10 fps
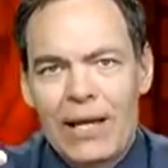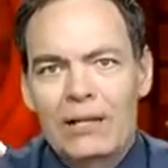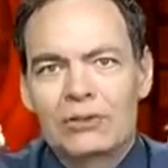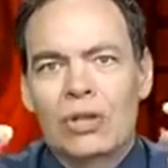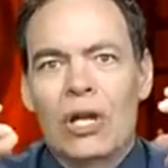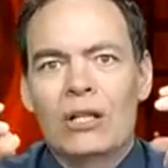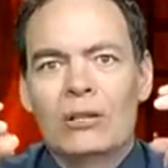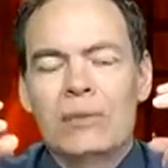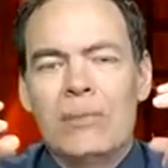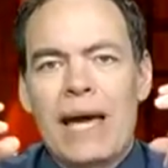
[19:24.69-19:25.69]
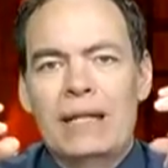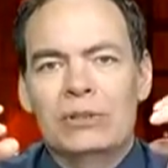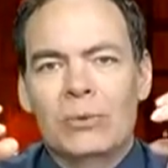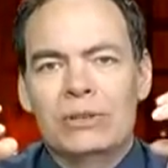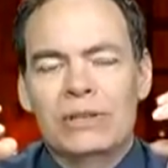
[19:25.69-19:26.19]
and it's all going to be
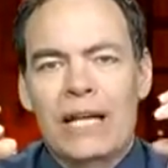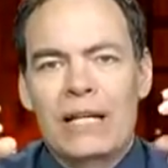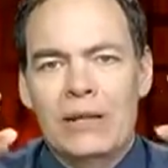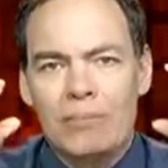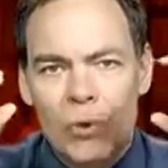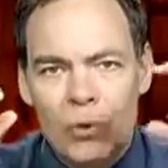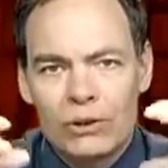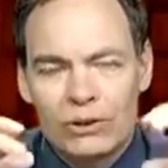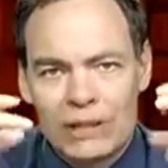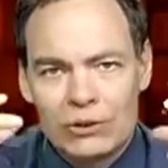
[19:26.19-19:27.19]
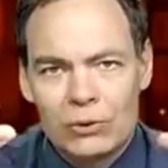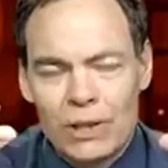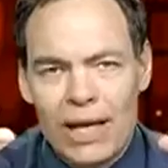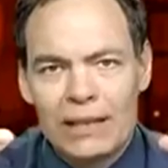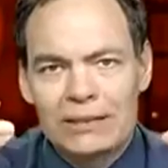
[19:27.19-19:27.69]
managed once again more
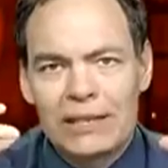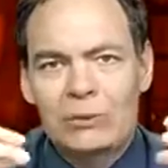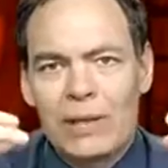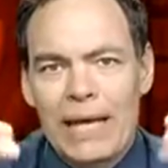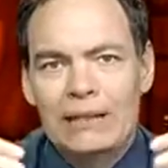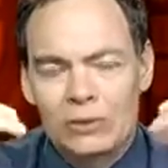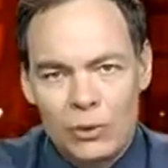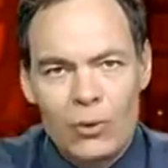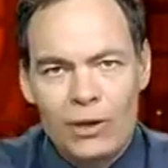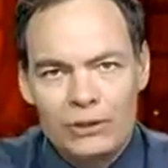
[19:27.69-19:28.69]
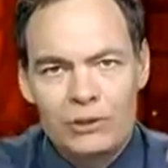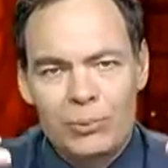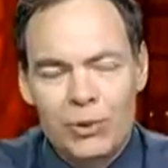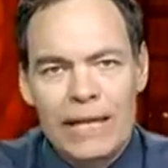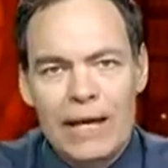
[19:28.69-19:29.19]
centralized as we head toward, as you
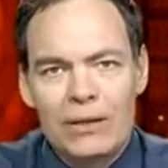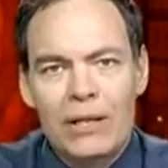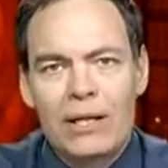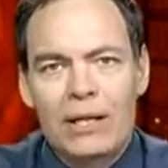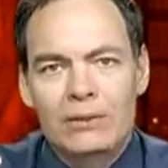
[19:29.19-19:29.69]
point out,